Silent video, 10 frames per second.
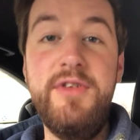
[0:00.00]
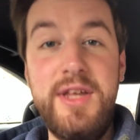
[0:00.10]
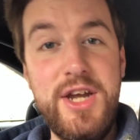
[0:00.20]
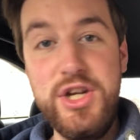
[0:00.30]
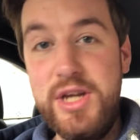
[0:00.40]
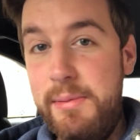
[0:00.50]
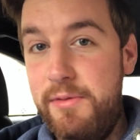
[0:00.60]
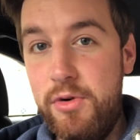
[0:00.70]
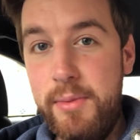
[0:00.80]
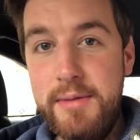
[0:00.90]
you think I should keep it
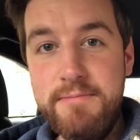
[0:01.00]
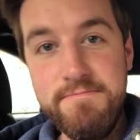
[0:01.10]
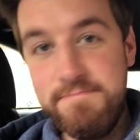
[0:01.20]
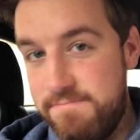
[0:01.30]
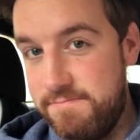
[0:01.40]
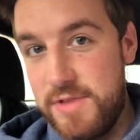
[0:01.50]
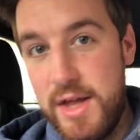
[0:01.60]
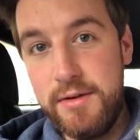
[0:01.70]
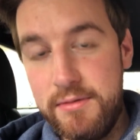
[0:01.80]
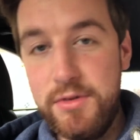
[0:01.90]
for a bit,
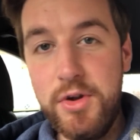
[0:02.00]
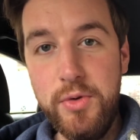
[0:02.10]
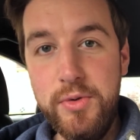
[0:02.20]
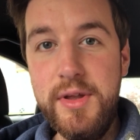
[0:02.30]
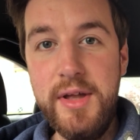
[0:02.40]
then cool.